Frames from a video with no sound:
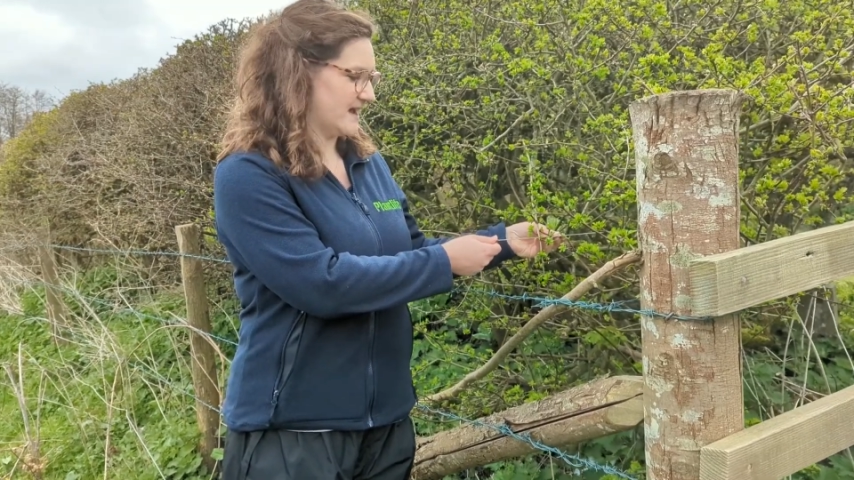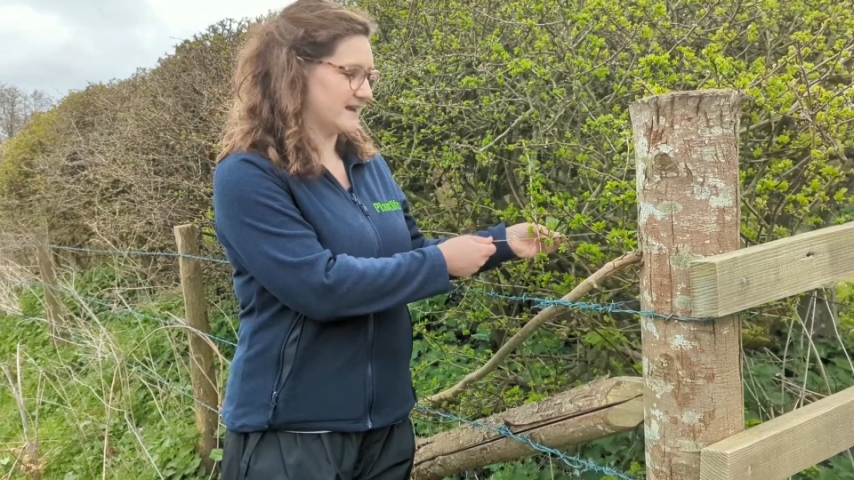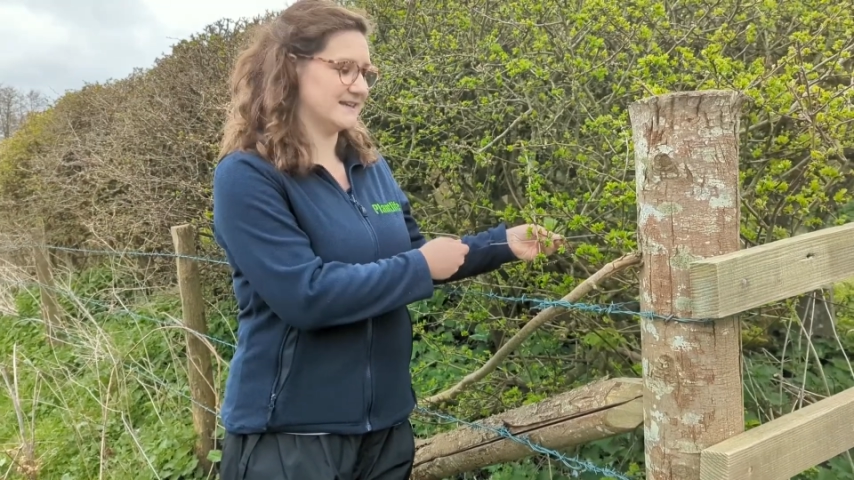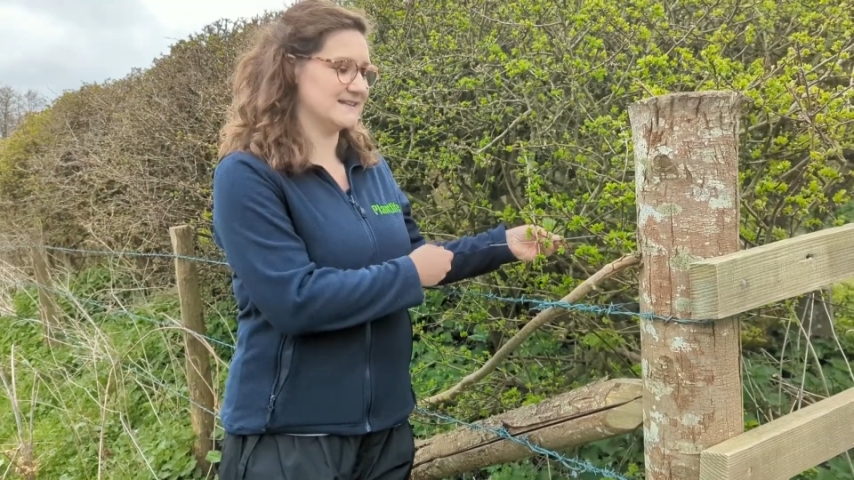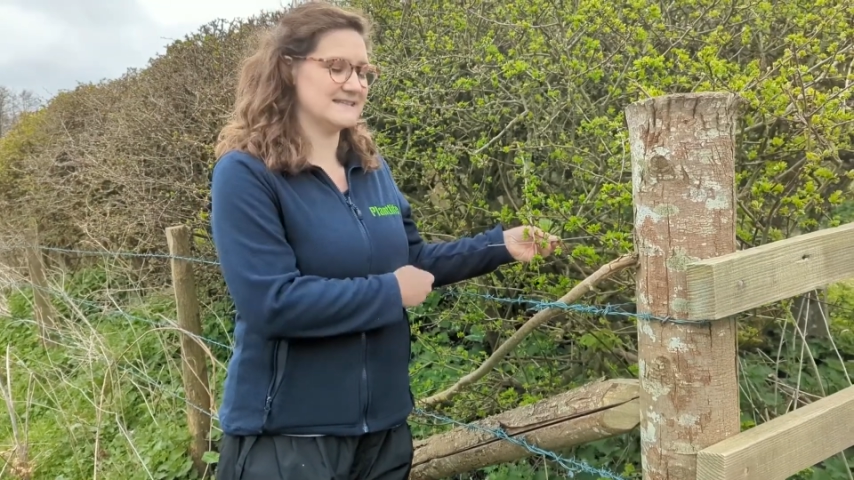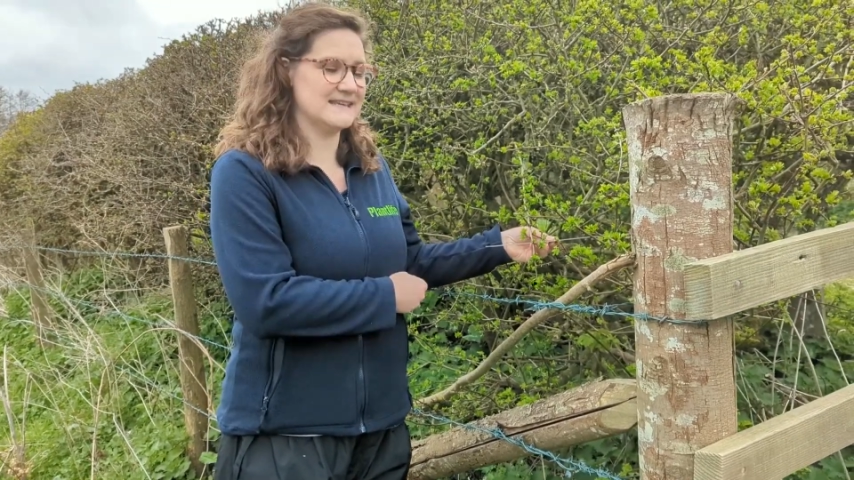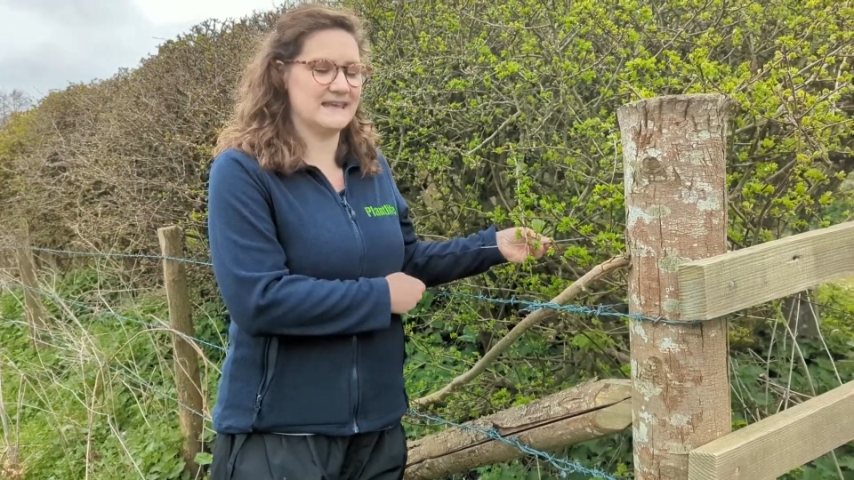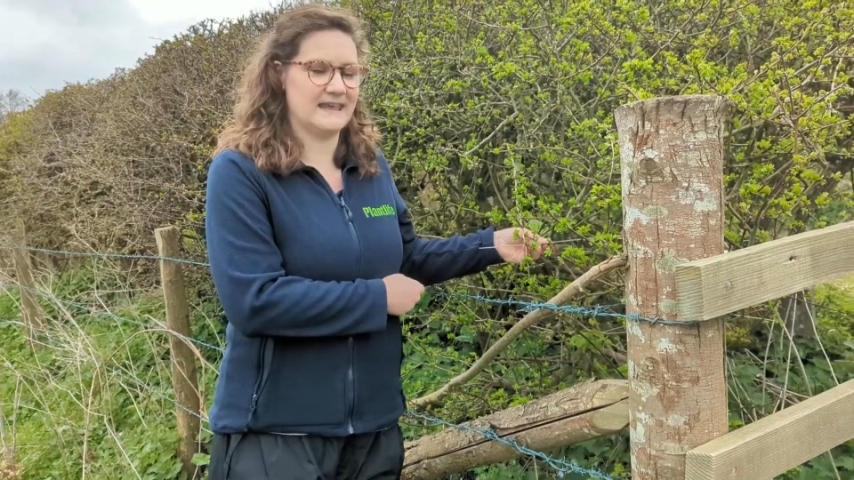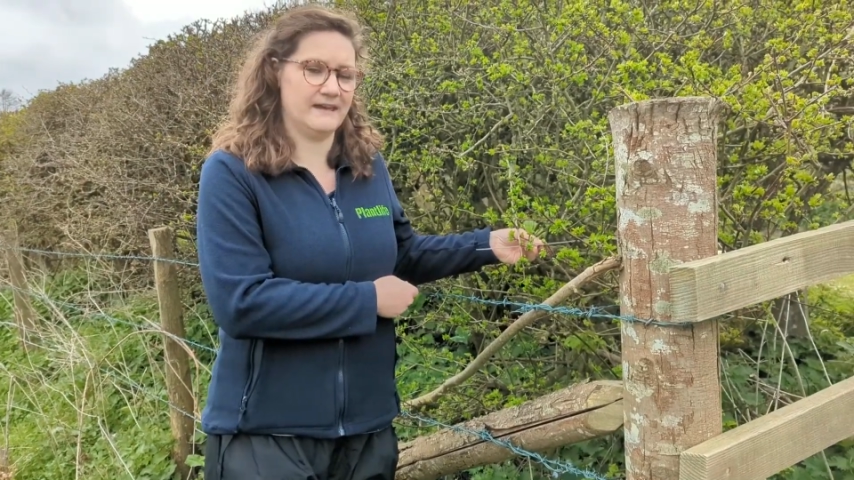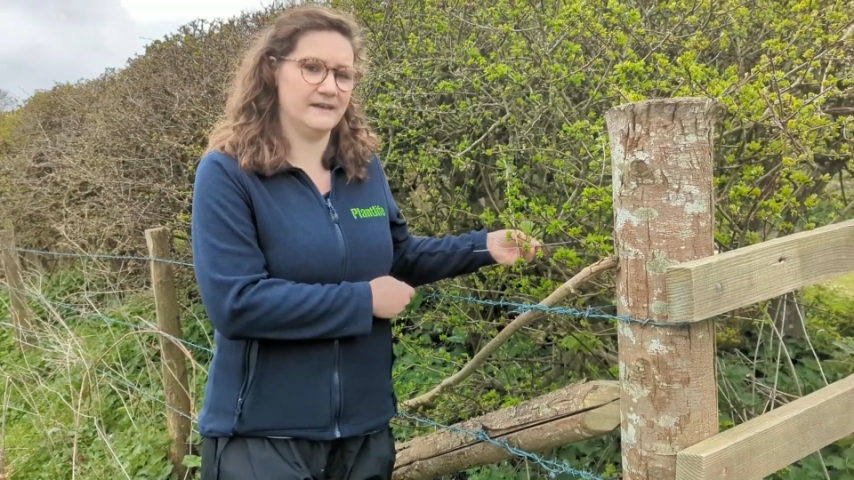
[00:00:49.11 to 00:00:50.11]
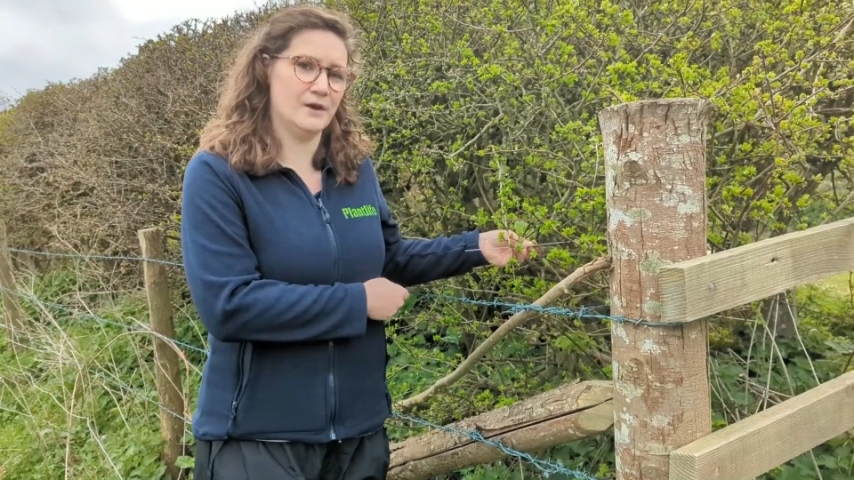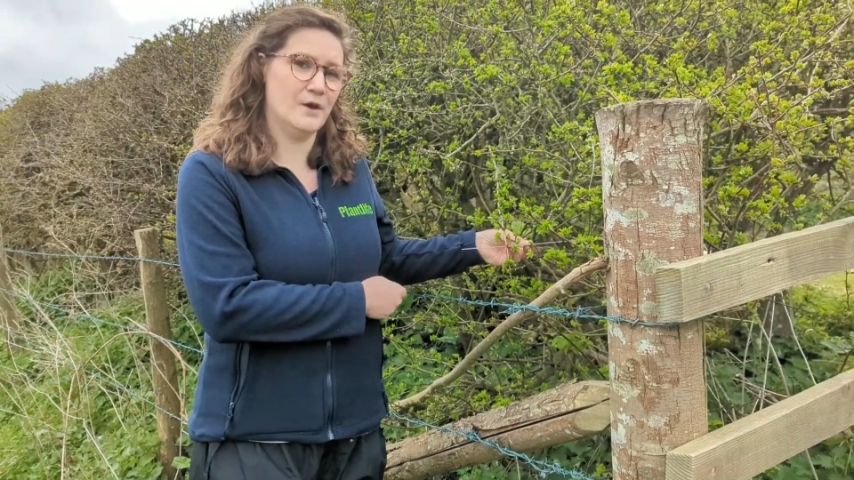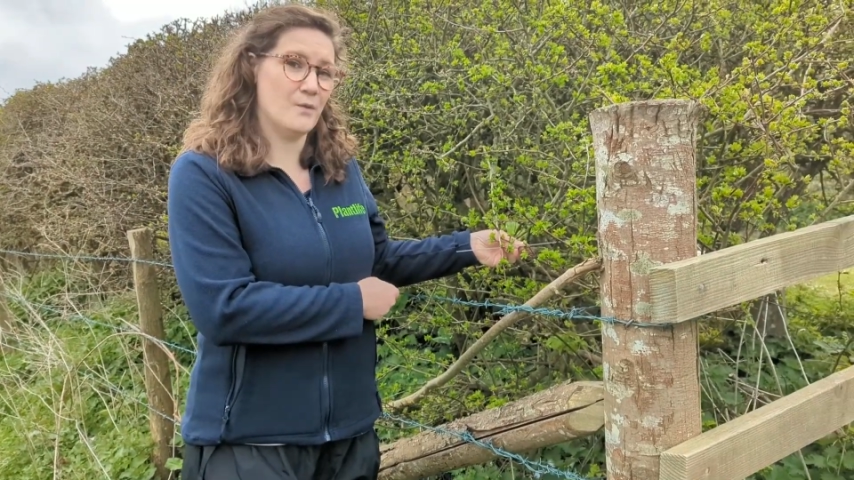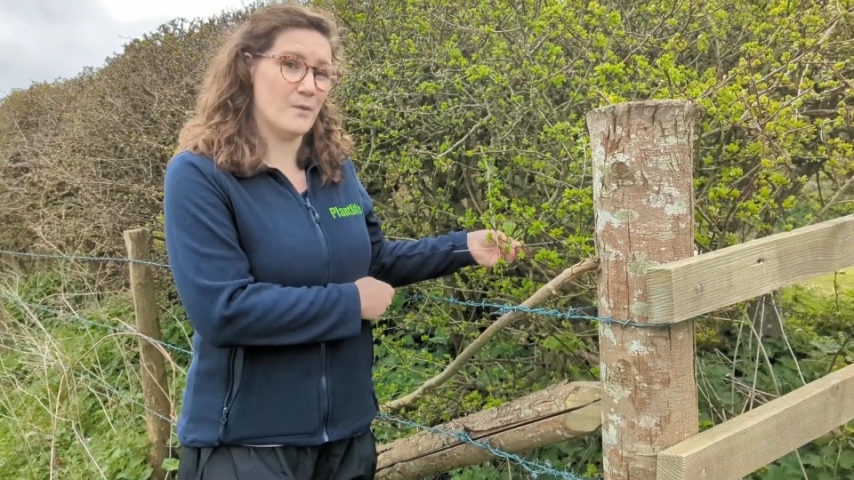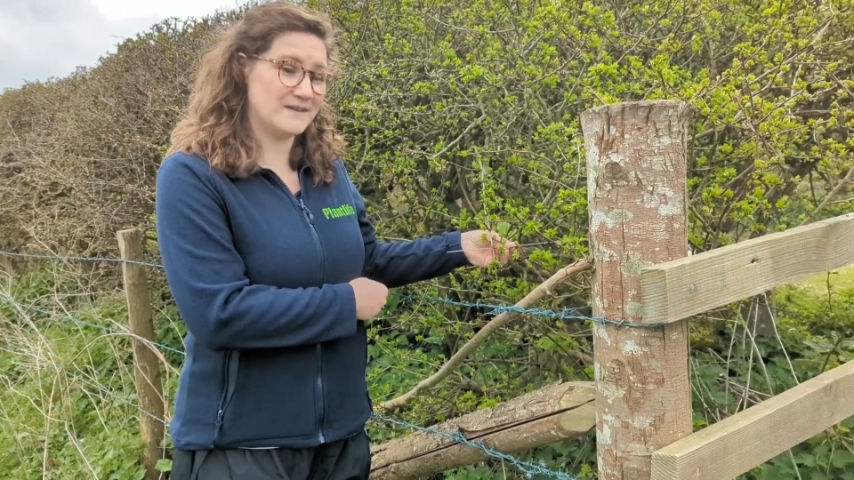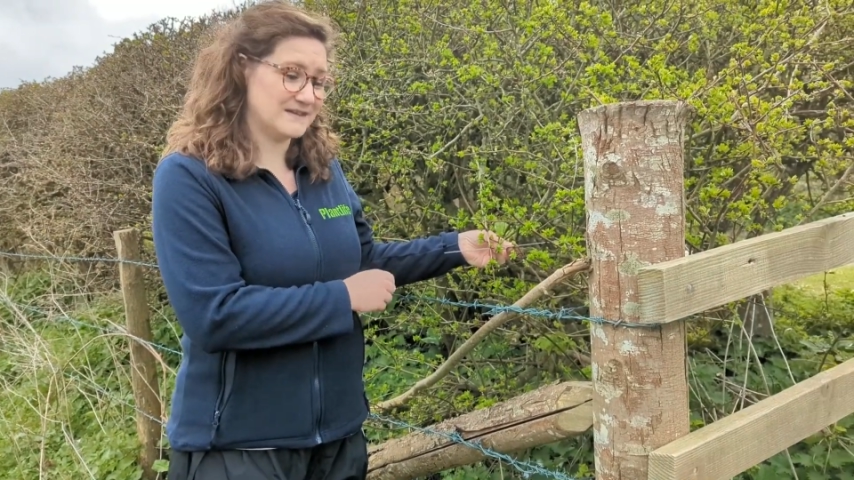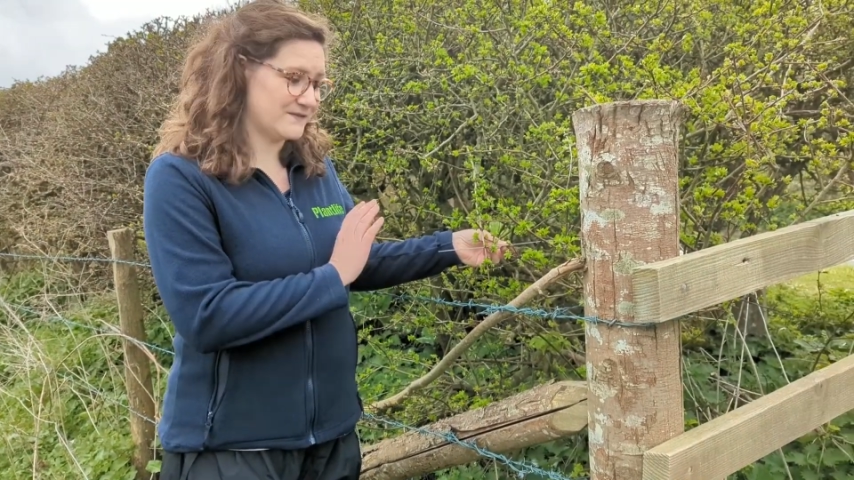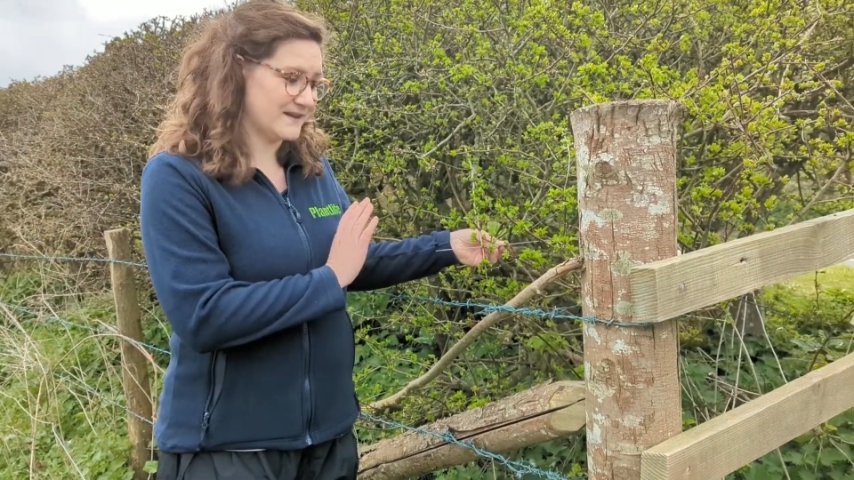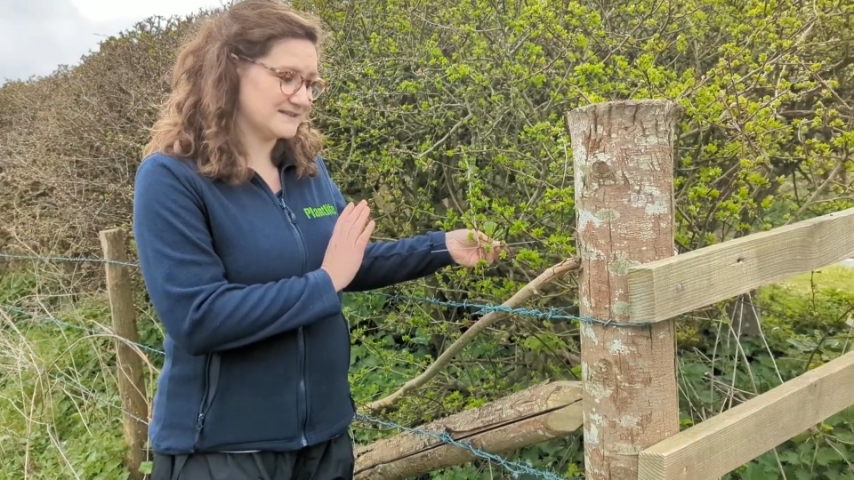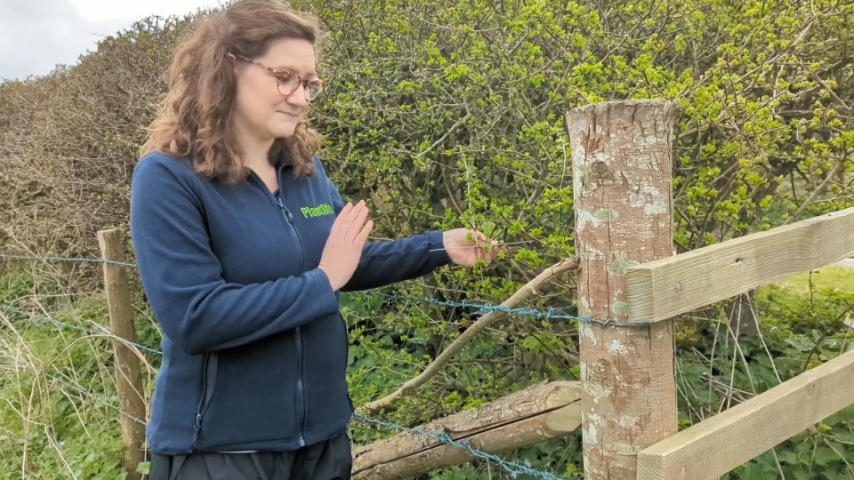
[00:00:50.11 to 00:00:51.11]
And I can see here, while this fence